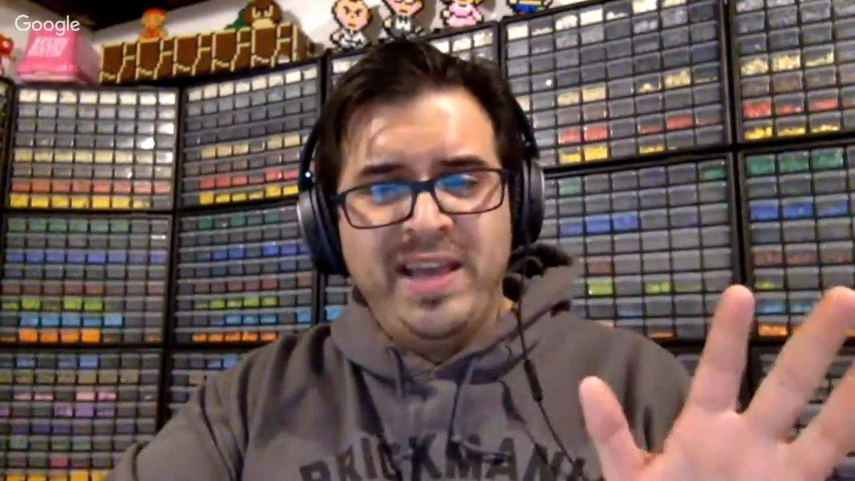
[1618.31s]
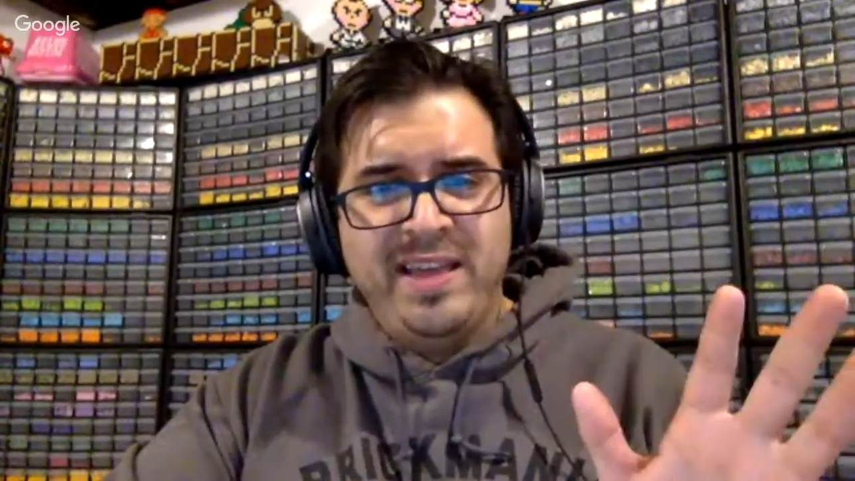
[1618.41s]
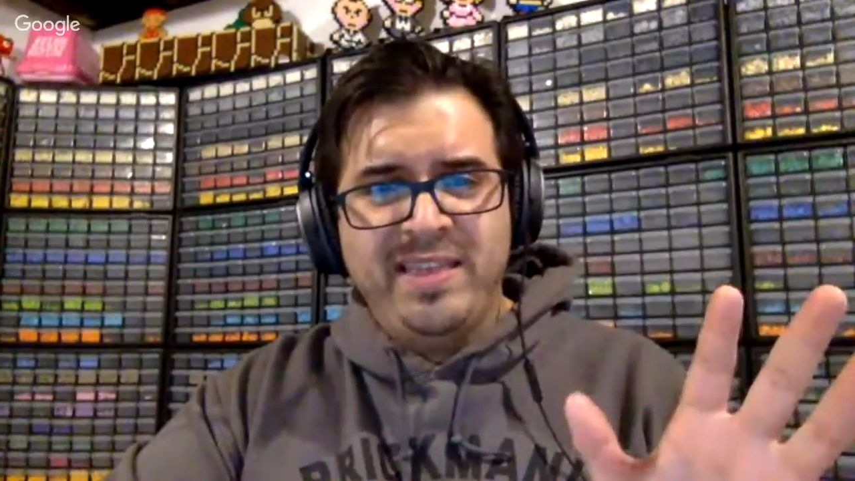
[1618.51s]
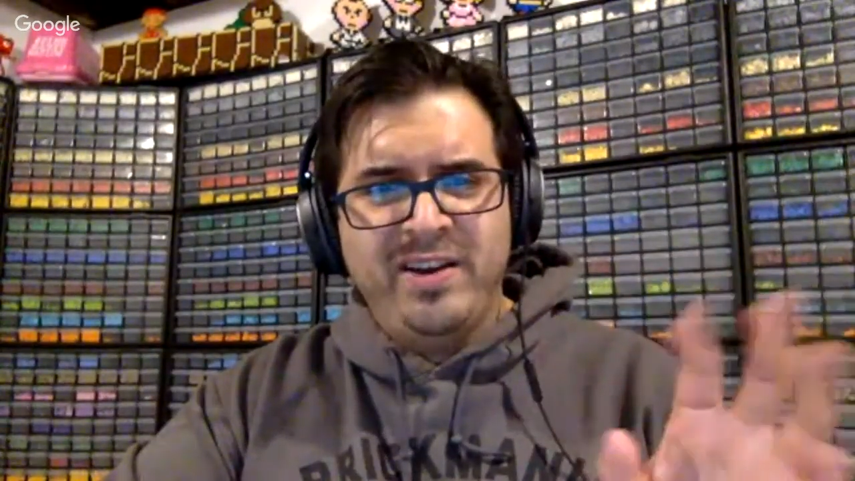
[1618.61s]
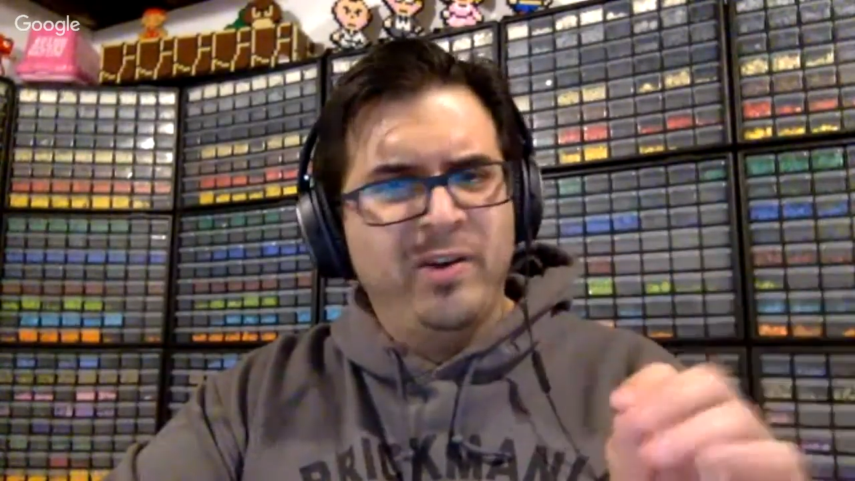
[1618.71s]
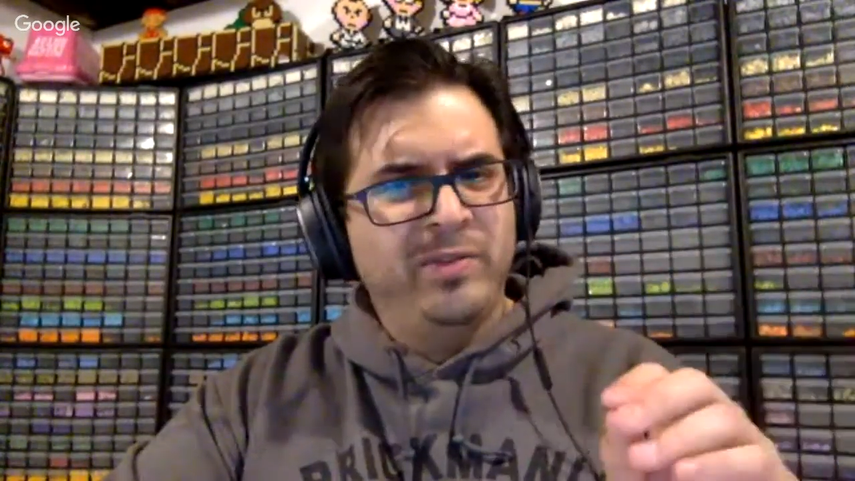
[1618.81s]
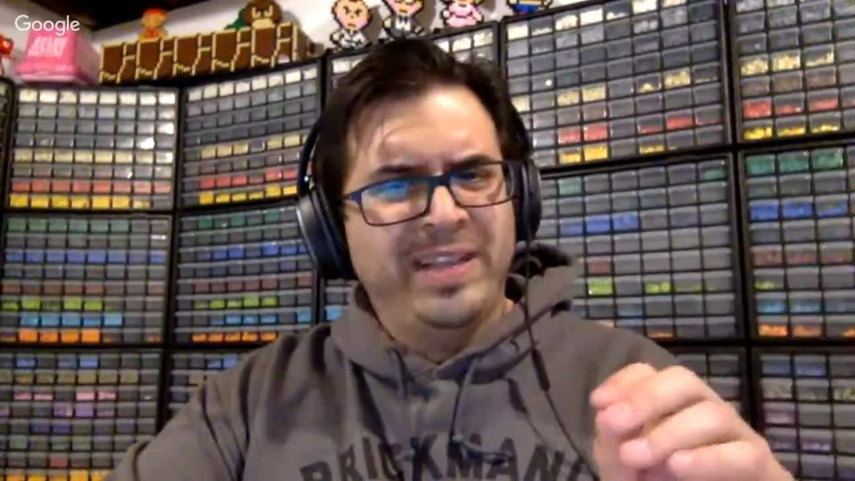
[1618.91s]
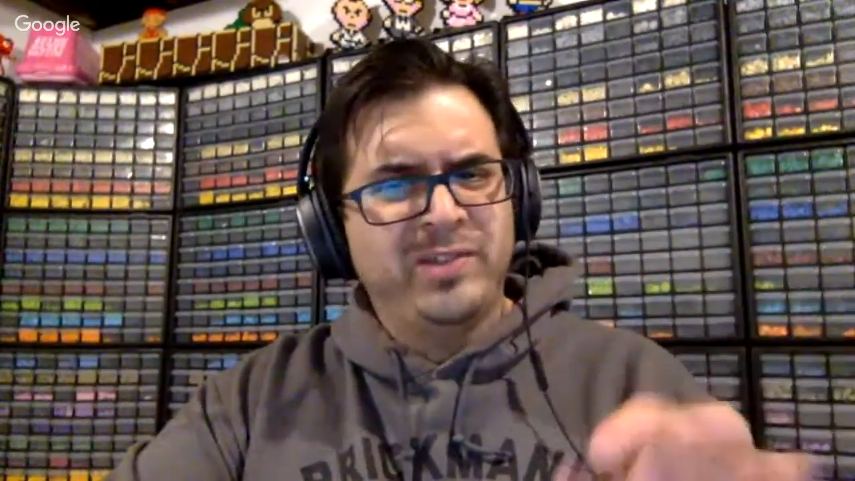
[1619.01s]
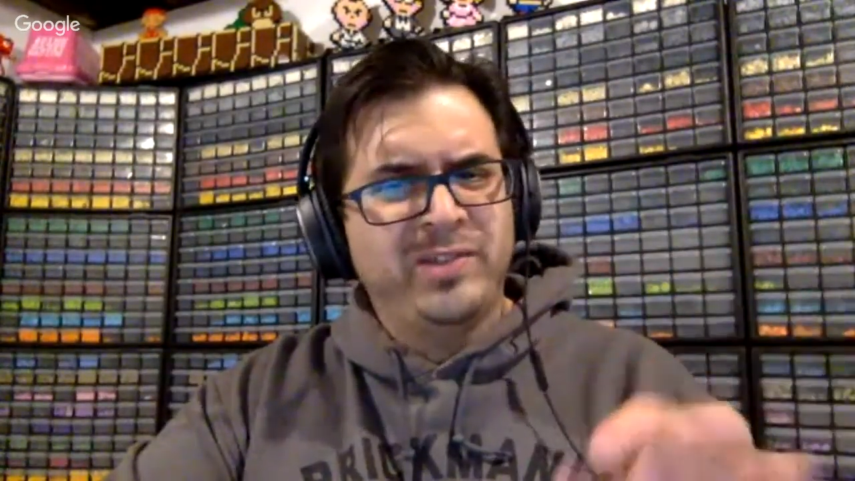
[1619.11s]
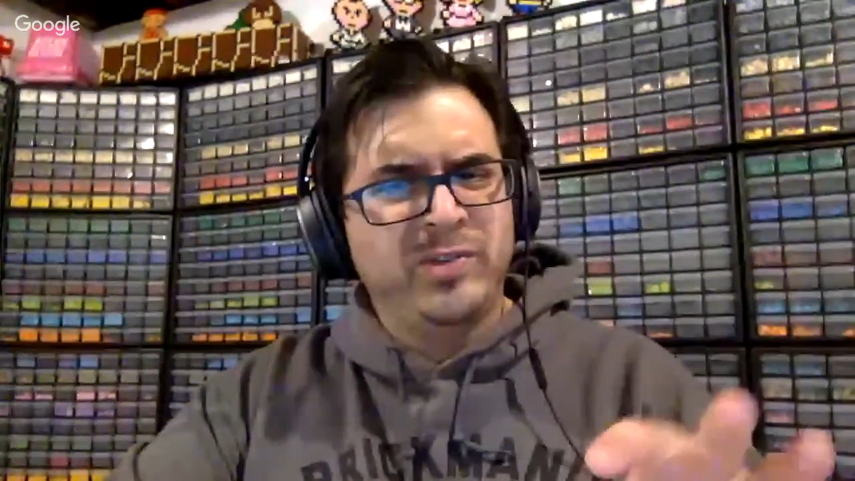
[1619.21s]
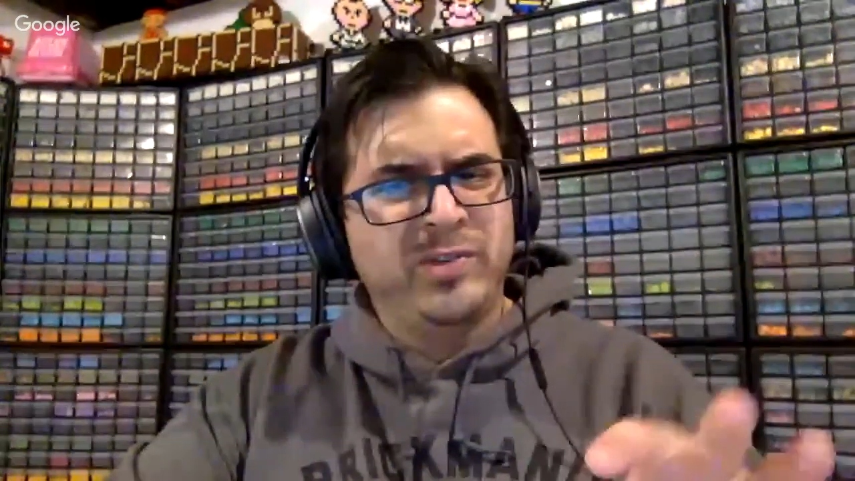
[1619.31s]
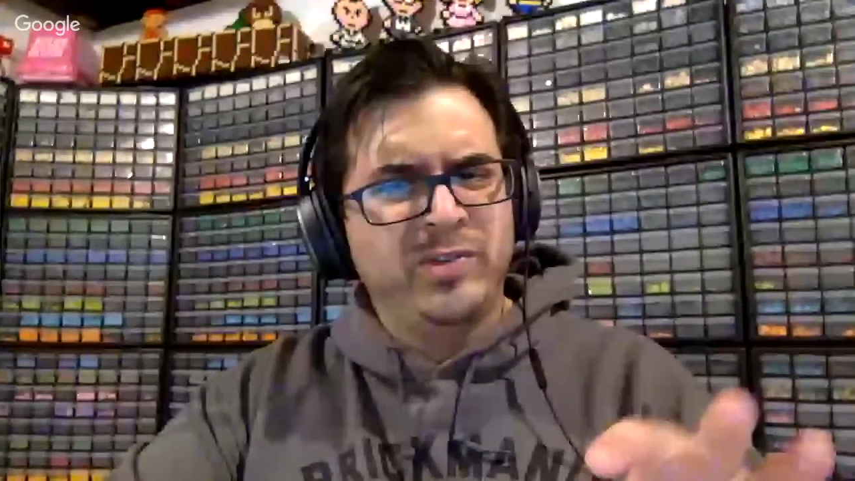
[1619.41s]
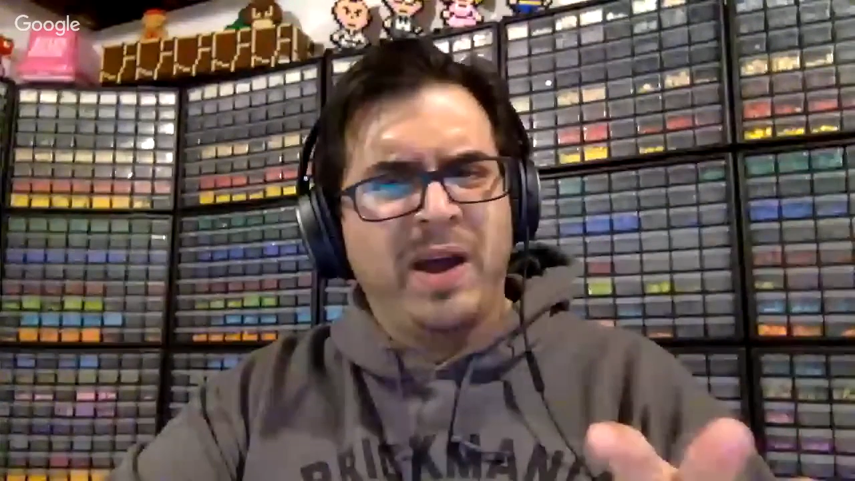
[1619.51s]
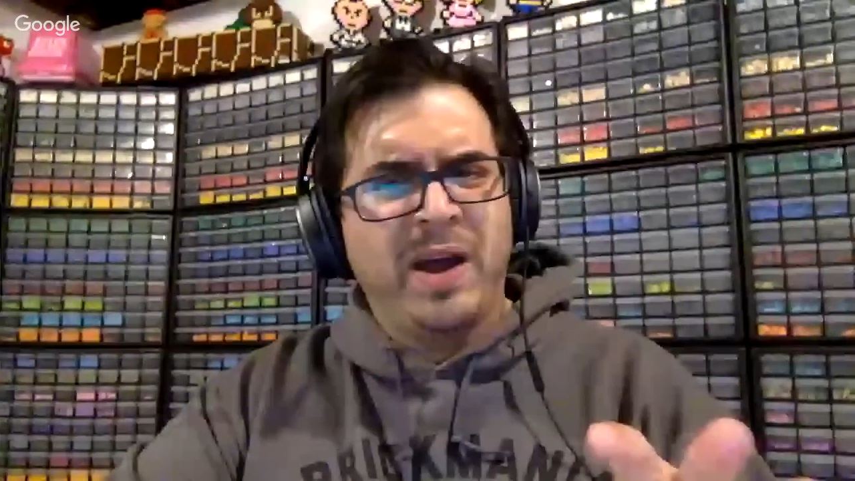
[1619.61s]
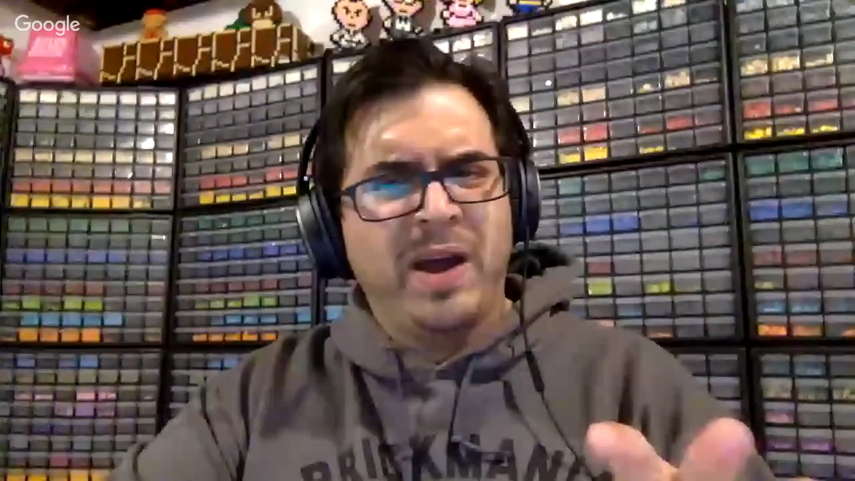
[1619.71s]
I think like 2 hours
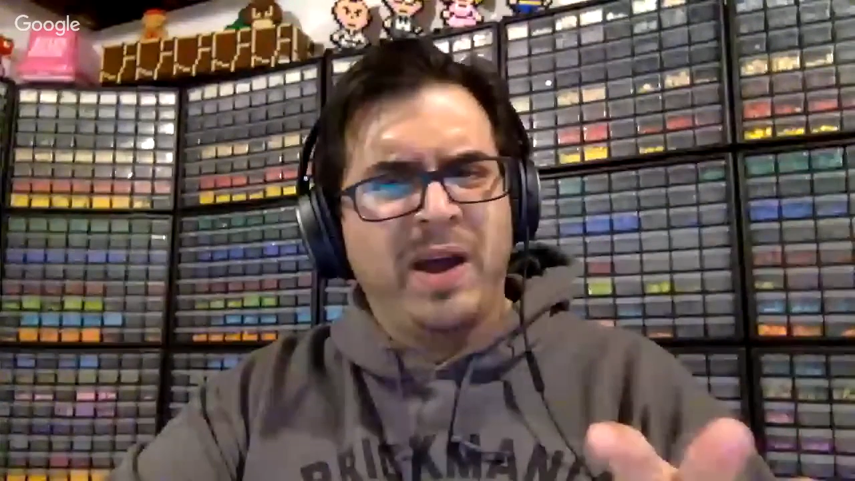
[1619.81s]
away.